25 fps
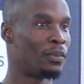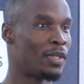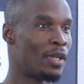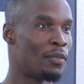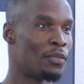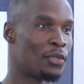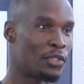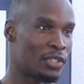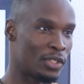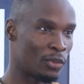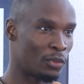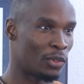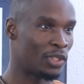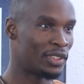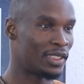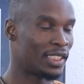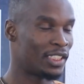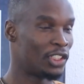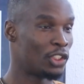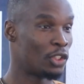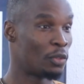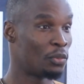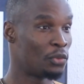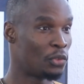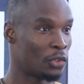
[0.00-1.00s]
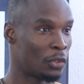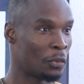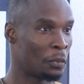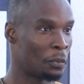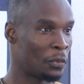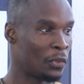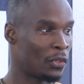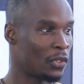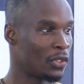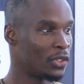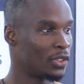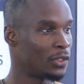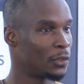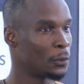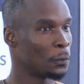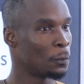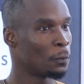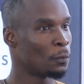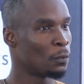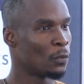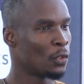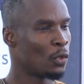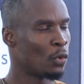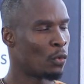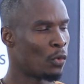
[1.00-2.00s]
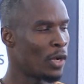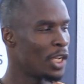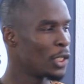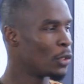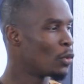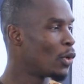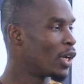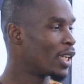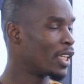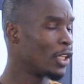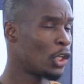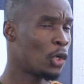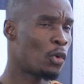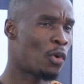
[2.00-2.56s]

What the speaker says: let me use the word setting up shop, because when you work in